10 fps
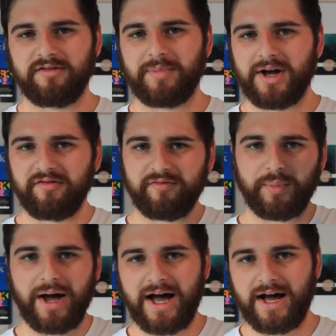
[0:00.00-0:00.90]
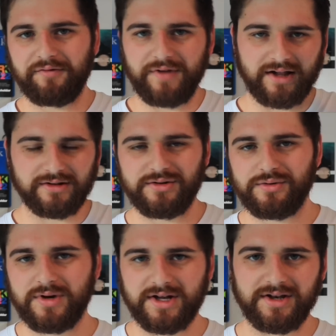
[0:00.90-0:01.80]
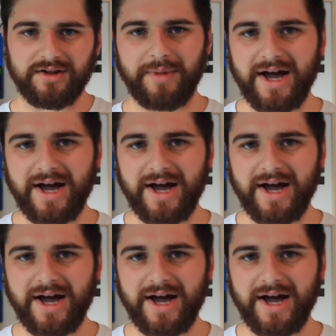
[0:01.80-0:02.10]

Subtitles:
above par value in the